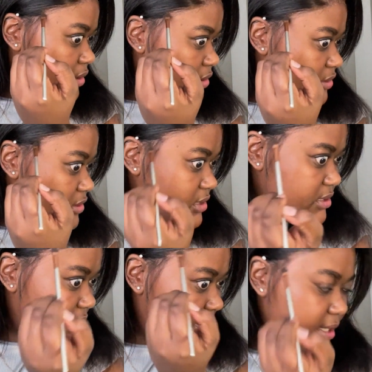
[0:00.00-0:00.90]
this
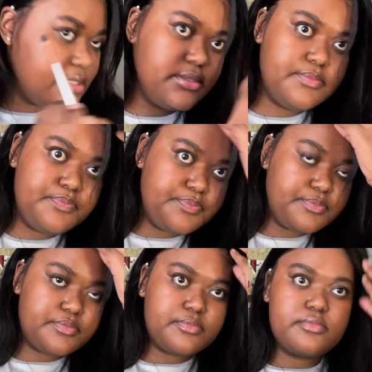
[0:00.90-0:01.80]
side.
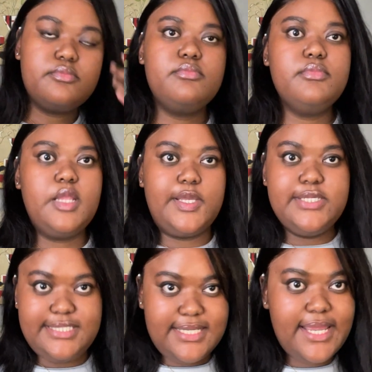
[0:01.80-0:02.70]
You
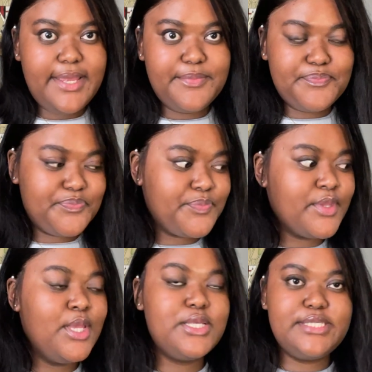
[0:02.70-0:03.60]
see that?
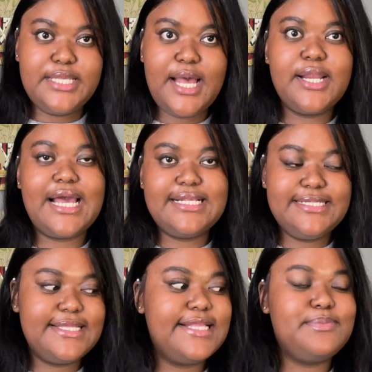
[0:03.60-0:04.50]
You see how nicely
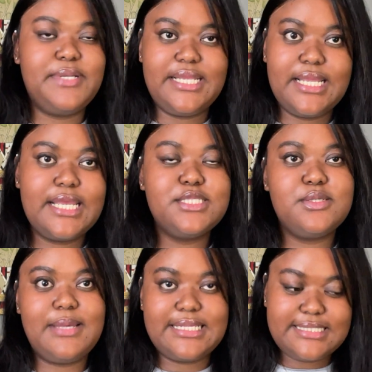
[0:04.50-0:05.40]
that's blending into
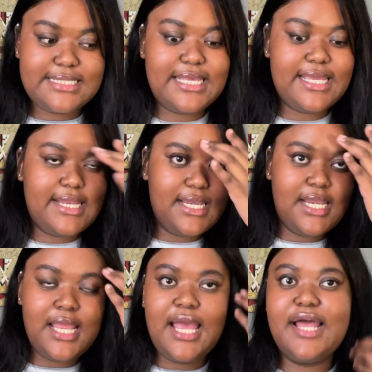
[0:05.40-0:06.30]
my skin?
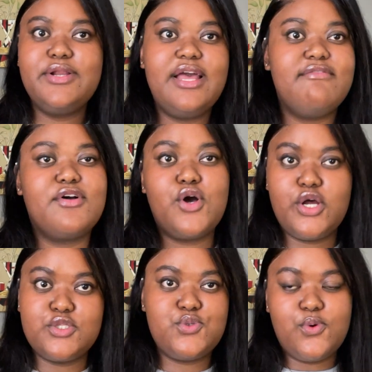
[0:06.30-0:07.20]
I don't have a
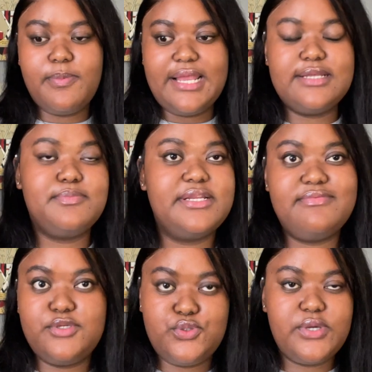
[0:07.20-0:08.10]
contour palette, but if
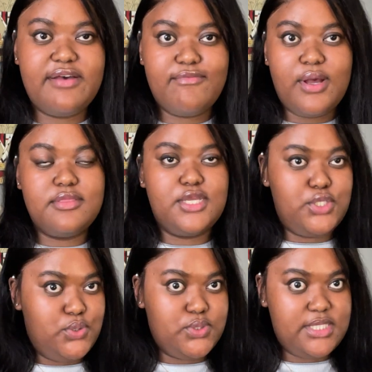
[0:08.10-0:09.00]
you do have one, then
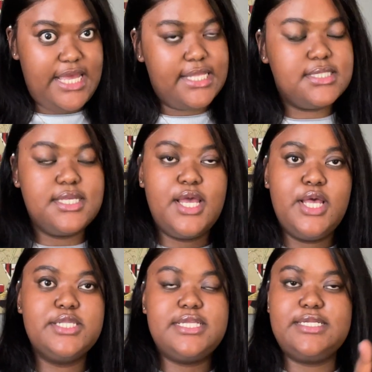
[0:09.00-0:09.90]
use that. So
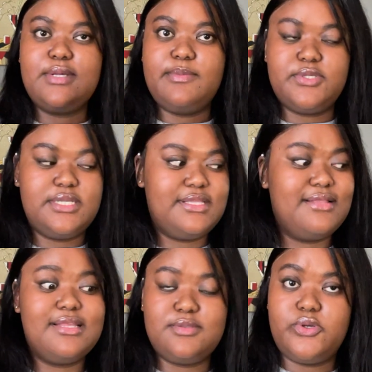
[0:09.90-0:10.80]
that's why I'm using that.
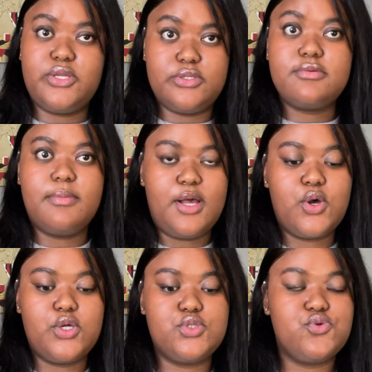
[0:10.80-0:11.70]
That's what I use for my
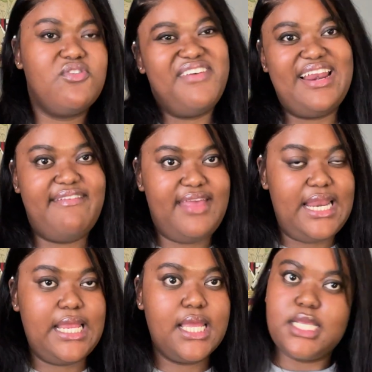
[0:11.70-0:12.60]
contour
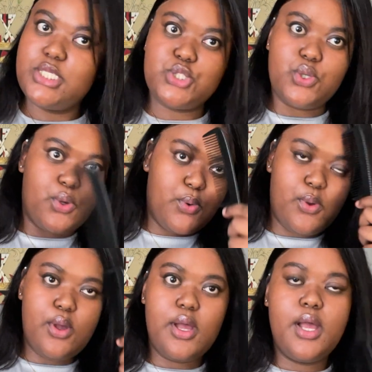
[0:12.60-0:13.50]
vele. So